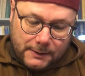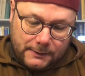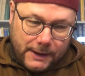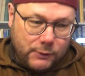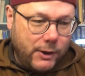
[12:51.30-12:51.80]

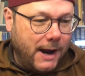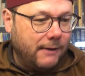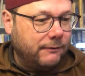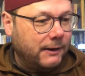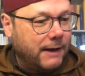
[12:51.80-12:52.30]
Then we
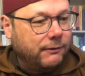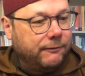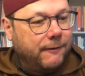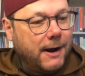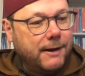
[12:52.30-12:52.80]
have level
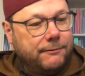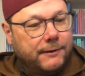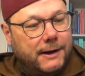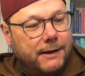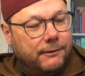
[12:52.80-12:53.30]
5,
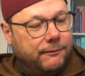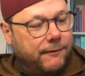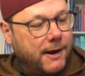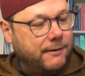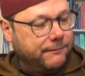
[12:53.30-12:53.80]
and level
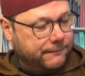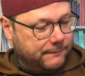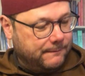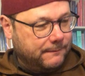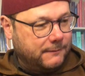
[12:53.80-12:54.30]
5,
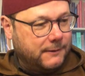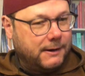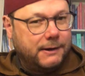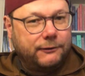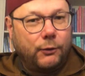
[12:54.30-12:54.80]

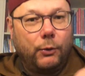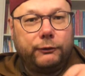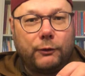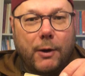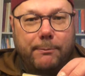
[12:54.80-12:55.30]
it's
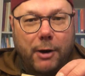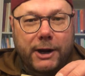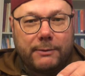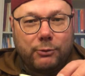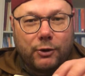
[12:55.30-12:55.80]
also a
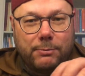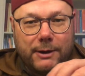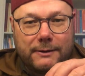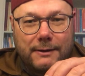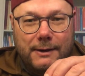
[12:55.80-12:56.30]
pocket book,
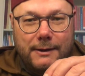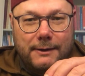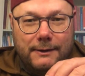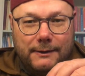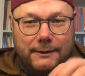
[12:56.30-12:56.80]
but
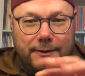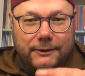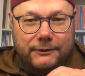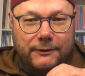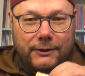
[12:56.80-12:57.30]
it
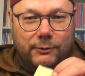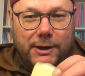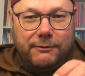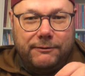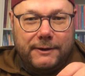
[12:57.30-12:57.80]
does not
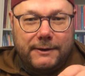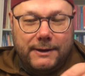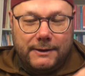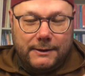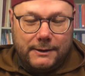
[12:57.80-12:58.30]
really fit
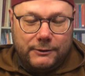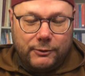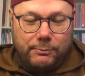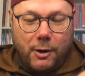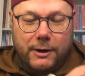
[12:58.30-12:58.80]
in your
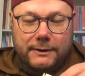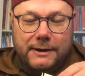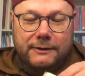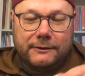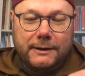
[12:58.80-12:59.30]
pocket
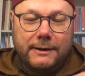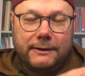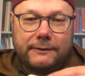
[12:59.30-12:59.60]
easily.